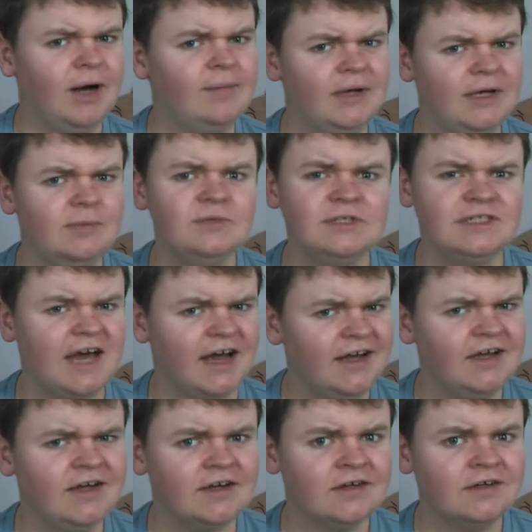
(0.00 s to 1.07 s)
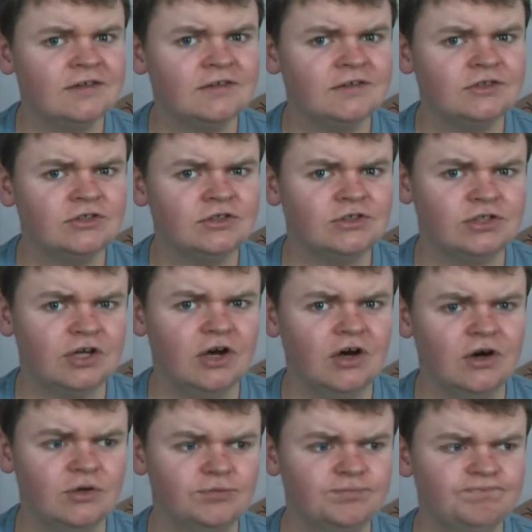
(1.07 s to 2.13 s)
memes dank,
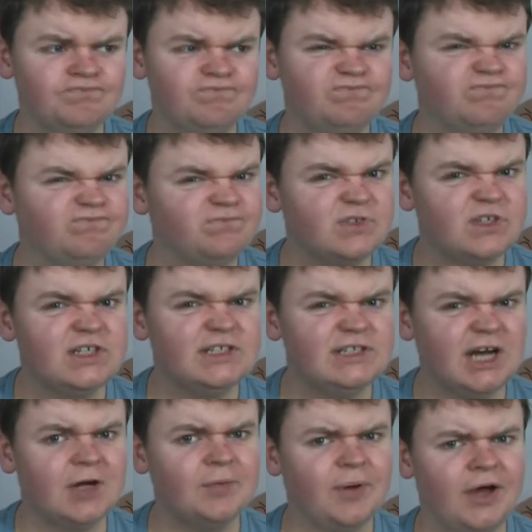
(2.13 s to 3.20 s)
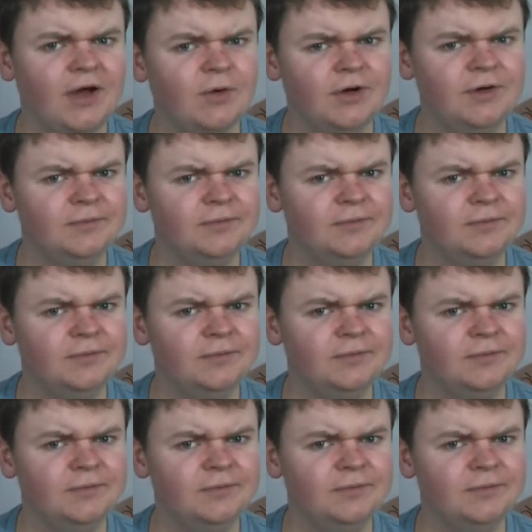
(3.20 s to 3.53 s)
so dank penguin.